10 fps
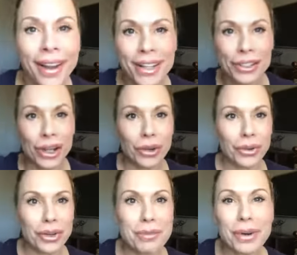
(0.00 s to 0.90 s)
So
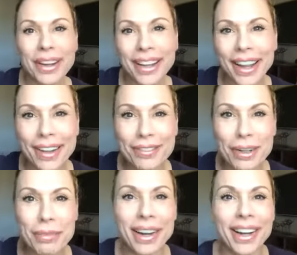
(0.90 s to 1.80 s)
good morning,
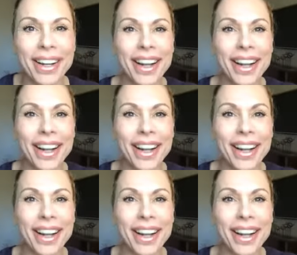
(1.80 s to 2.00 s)
everybody.